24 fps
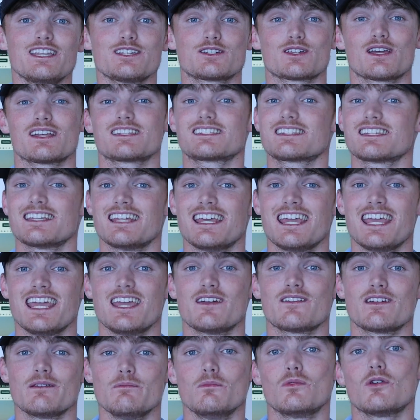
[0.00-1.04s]
interested in
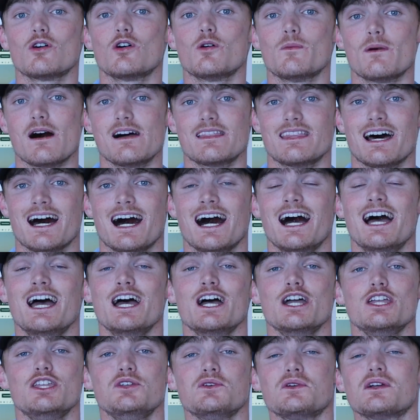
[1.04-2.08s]
hearing more about that,
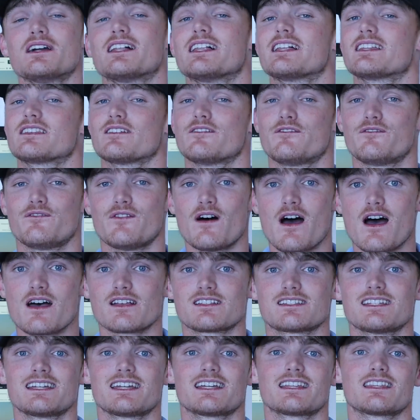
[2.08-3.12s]
you can click the
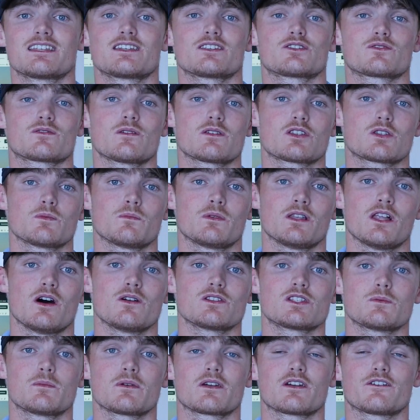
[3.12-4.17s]
first link in the description
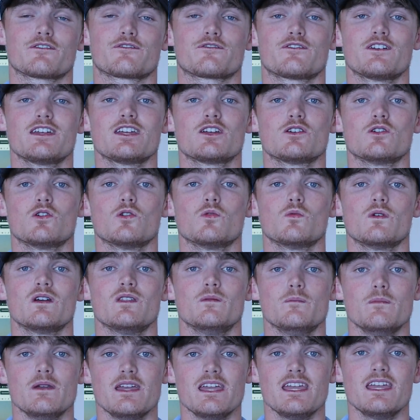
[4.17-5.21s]
below to book a free call
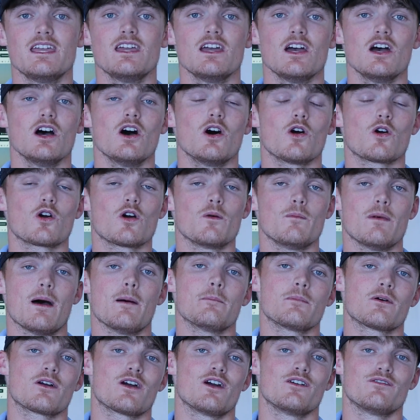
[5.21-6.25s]
with me or a
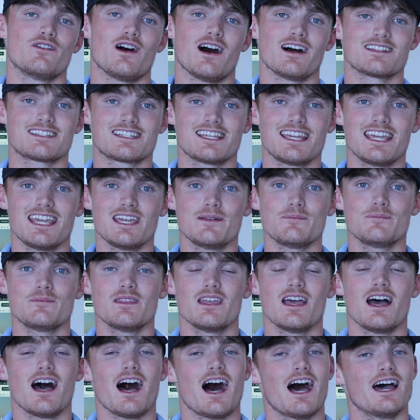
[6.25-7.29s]
member of our team.
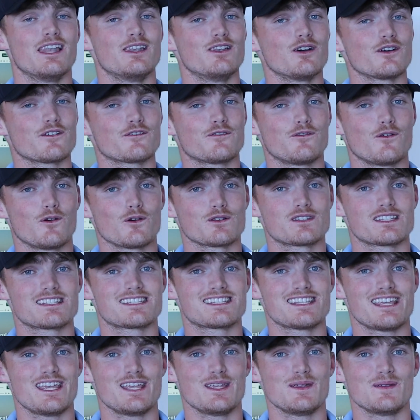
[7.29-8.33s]
I look forward to
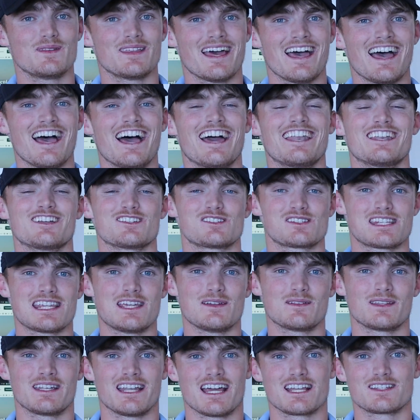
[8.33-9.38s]
seeing you there, and I'll see
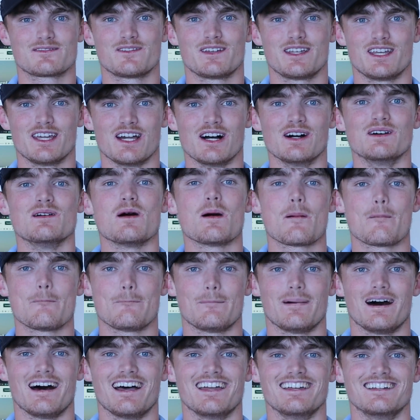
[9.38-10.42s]
you in the next video.
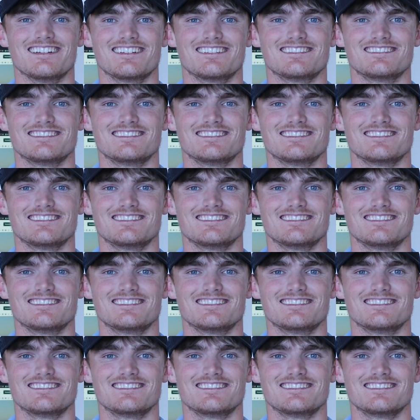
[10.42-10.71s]
Bye.